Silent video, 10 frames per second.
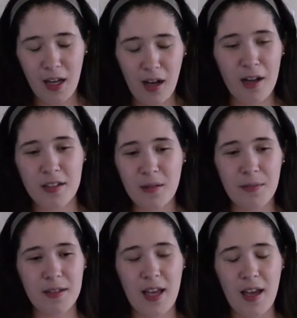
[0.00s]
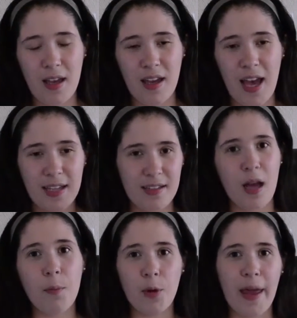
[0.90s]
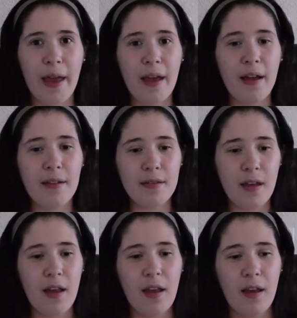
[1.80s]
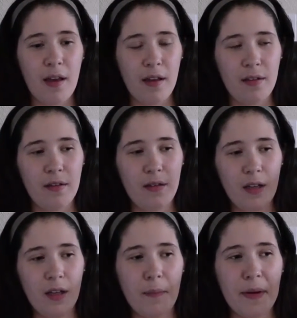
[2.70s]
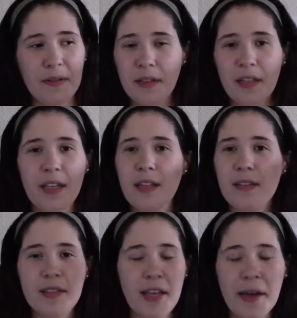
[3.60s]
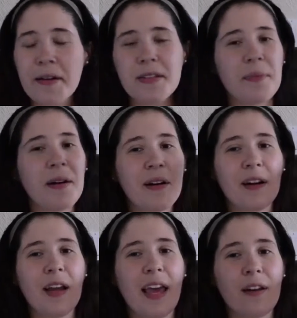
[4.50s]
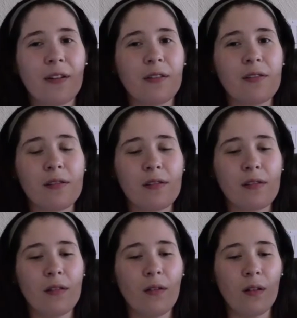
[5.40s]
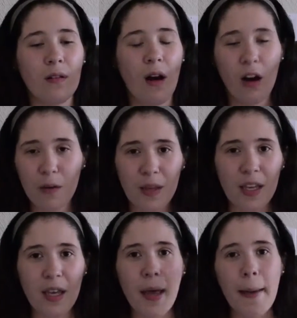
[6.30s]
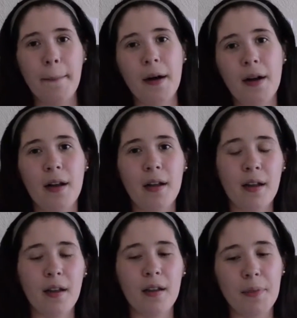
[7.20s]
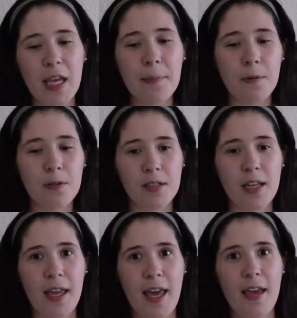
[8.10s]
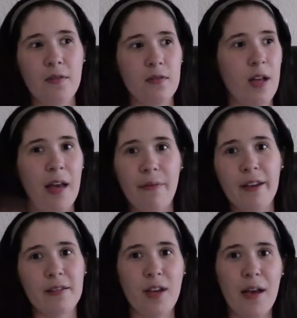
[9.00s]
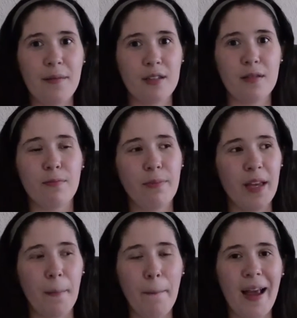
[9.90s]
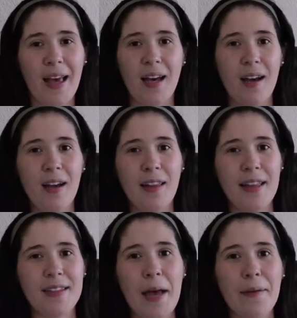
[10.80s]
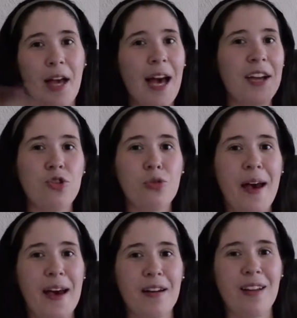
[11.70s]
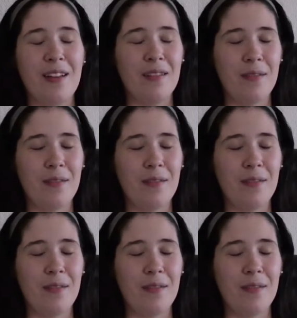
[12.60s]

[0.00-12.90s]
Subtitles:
Awesome has the upper hand and basically tears apart Hater's army, but Peepers is like, hey, you still have this, you have this big mecha, let's have a kaiju battle,